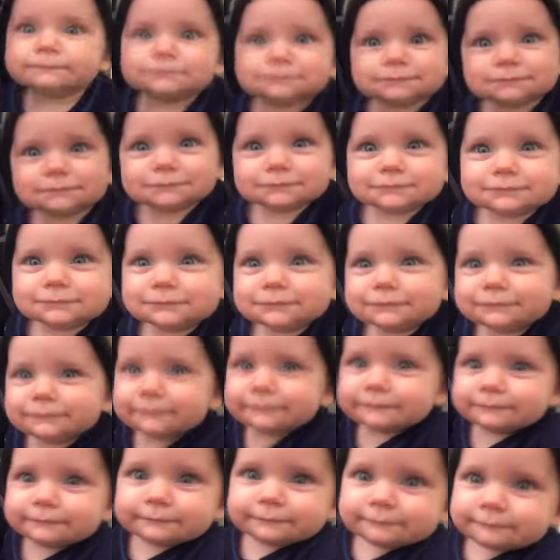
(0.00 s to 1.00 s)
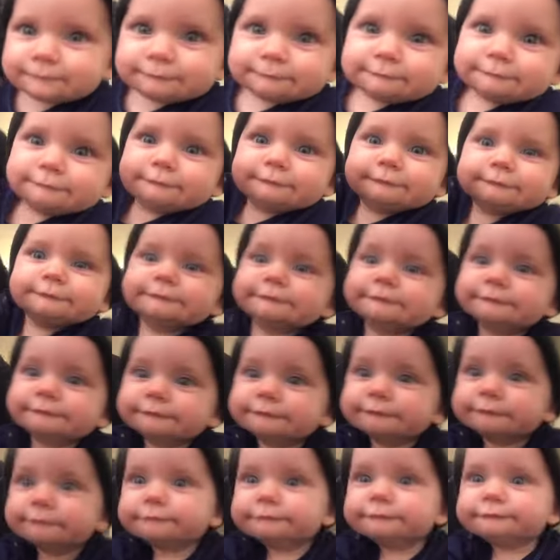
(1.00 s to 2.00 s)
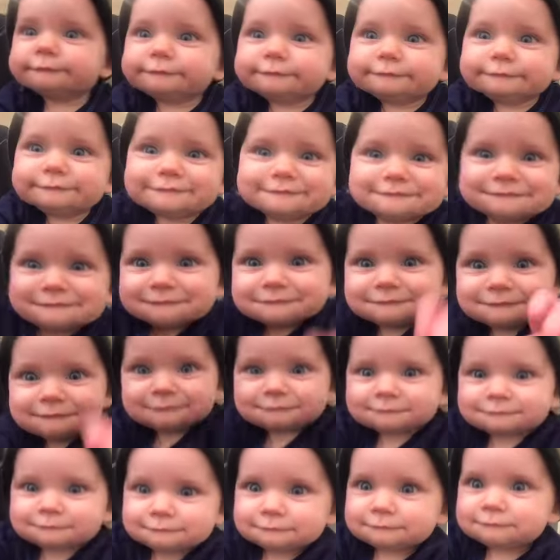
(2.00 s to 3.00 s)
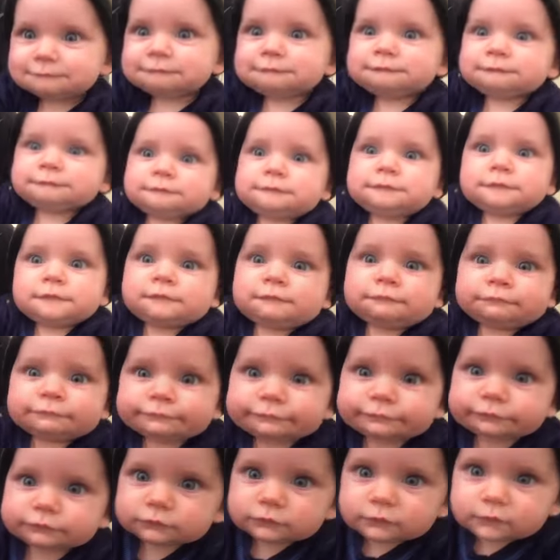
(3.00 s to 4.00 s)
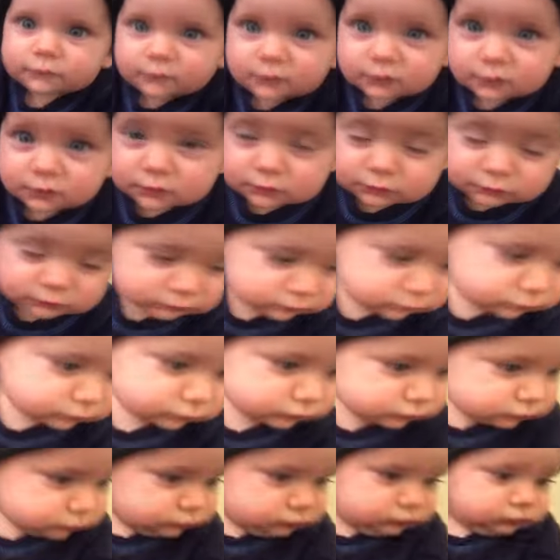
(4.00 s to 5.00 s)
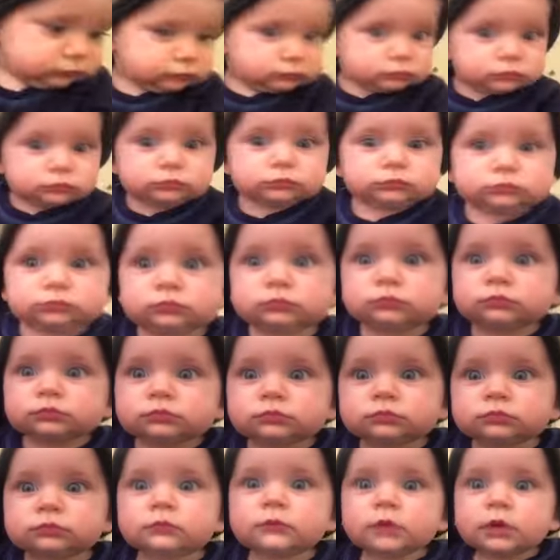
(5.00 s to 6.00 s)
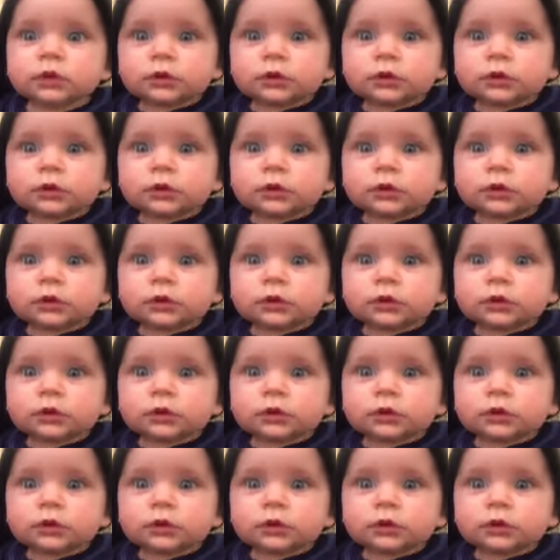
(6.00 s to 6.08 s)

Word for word: oh yeah. He's loving the mirror lately. He's loving himself. So he's